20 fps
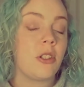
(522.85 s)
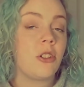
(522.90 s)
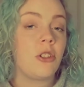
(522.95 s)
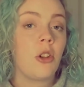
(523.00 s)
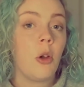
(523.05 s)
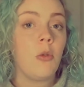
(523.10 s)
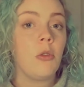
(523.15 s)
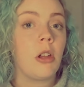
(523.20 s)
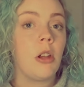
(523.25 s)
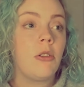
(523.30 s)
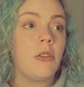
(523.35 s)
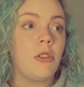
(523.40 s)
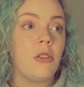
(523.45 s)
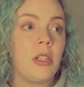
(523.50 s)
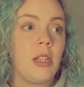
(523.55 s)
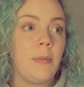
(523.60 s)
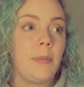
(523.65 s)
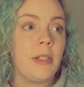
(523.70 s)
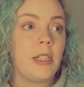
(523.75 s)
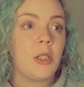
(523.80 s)
Don't go too
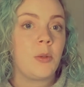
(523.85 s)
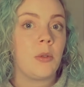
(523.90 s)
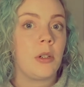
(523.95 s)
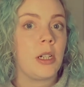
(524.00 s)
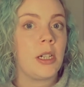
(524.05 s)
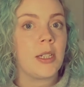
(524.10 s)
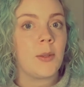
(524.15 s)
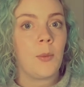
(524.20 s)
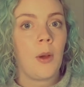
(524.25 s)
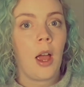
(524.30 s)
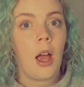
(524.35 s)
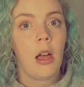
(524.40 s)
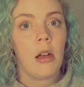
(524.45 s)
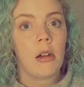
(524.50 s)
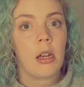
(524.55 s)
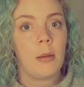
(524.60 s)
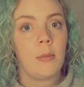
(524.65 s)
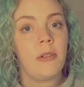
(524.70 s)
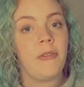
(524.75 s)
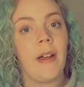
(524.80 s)
deep into it because we are
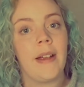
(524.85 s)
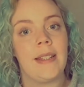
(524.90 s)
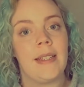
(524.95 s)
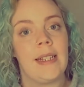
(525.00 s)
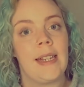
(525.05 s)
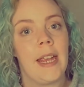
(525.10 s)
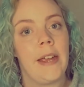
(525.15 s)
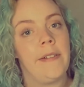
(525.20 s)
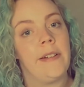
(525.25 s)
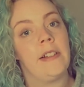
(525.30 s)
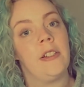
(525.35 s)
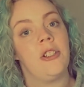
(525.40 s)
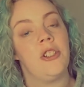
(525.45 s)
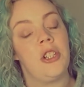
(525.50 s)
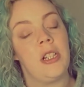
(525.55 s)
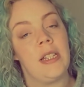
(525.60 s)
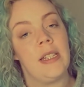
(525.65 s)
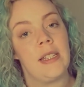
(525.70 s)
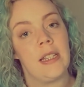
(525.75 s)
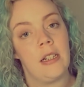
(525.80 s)
going to be writing character
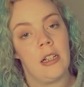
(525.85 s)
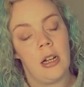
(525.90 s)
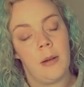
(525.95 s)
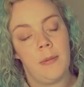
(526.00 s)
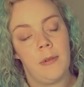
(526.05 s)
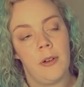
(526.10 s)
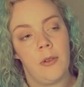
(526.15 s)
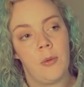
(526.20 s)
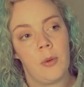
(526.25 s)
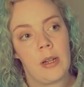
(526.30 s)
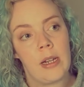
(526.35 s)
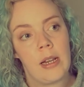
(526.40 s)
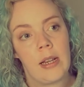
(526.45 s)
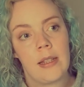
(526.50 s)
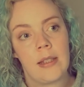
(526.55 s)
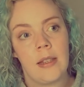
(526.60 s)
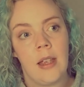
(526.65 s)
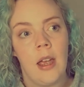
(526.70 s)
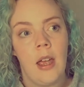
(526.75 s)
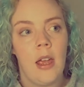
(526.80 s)
sheets in a couple of
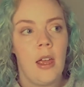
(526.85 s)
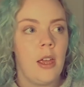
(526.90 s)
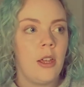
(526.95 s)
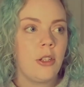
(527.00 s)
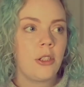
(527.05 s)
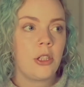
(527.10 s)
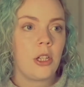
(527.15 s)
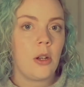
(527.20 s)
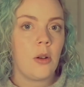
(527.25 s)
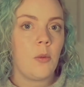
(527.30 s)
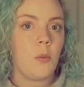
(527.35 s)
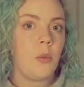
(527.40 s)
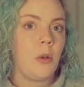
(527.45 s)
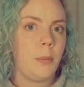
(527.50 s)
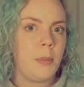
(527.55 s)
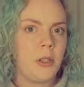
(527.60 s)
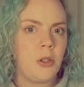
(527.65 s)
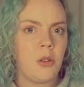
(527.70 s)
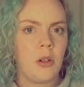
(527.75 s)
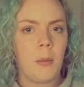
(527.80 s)
weeks, so we'll
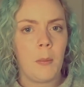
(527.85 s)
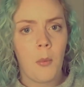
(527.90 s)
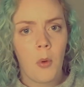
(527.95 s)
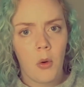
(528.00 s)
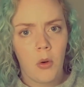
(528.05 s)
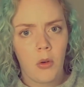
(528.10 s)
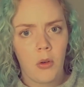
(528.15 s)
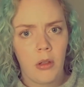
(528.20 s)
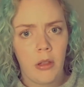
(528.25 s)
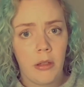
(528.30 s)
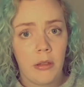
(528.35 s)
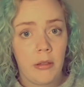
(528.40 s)
be doing more